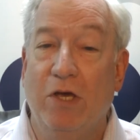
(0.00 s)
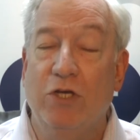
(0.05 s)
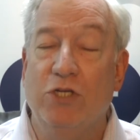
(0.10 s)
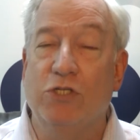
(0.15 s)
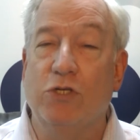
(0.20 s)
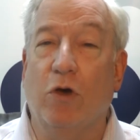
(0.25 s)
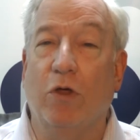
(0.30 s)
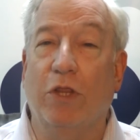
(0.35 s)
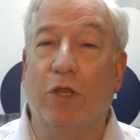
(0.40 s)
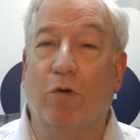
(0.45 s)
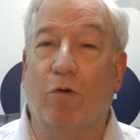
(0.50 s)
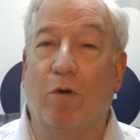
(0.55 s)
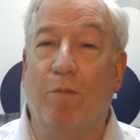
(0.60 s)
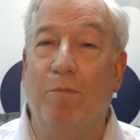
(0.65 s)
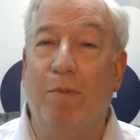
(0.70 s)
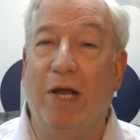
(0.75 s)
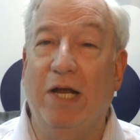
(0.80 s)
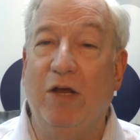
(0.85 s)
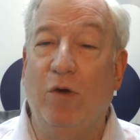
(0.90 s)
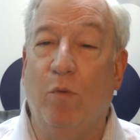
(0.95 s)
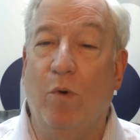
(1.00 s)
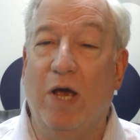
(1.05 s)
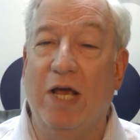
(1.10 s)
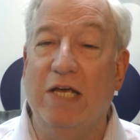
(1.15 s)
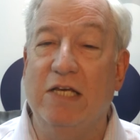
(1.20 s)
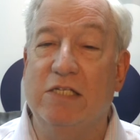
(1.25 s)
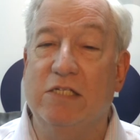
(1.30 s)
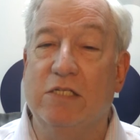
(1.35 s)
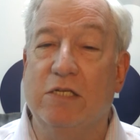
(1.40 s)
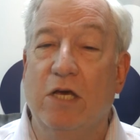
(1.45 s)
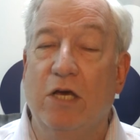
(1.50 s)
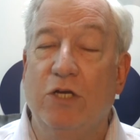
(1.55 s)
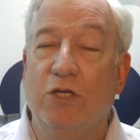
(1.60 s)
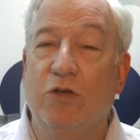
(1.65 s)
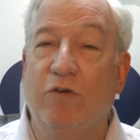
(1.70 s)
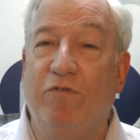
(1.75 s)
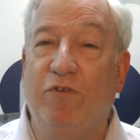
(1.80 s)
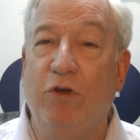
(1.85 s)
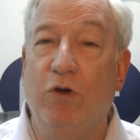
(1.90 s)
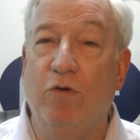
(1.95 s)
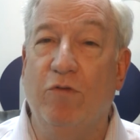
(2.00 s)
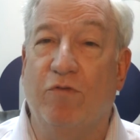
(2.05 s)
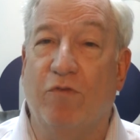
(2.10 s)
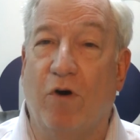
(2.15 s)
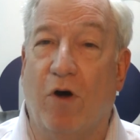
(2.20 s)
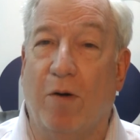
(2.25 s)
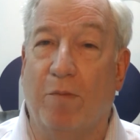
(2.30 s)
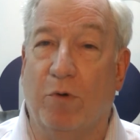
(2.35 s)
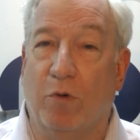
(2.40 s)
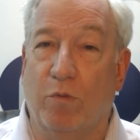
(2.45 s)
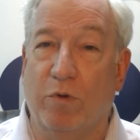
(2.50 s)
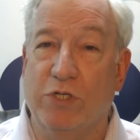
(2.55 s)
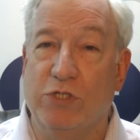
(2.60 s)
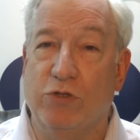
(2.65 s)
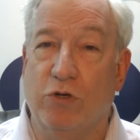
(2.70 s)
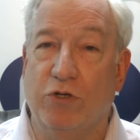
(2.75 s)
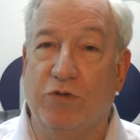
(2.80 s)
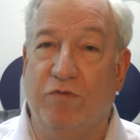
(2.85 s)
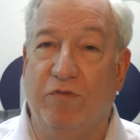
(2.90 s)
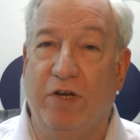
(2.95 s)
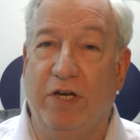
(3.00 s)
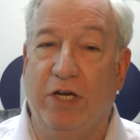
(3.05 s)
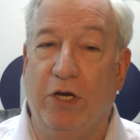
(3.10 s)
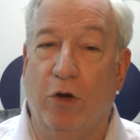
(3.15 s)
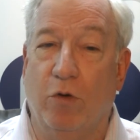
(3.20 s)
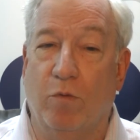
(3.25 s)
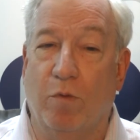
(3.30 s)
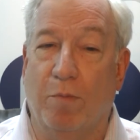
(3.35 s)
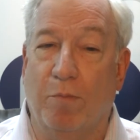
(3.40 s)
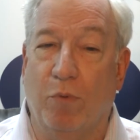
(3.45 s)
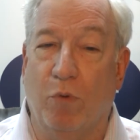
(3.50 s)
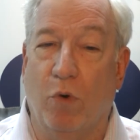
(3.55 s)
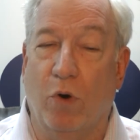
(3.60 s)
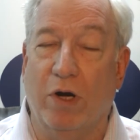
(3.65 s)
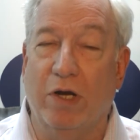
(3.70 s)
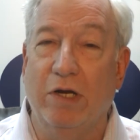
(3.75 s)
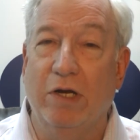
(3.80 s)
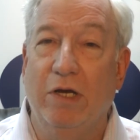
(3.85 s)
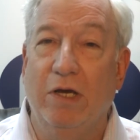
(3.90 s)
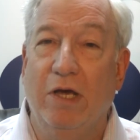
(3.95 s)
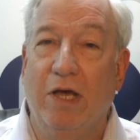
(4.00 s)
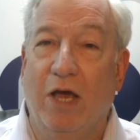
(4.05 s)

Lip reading: So there are many ways to view Pharma Research VIDEO Report,